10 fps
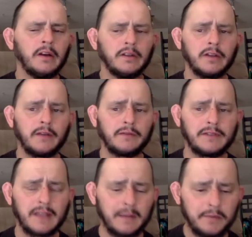So I have to
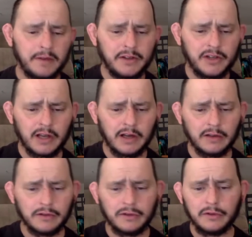say a big shout
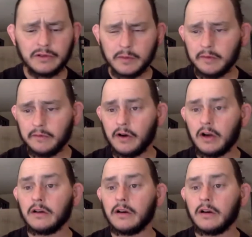out to some of our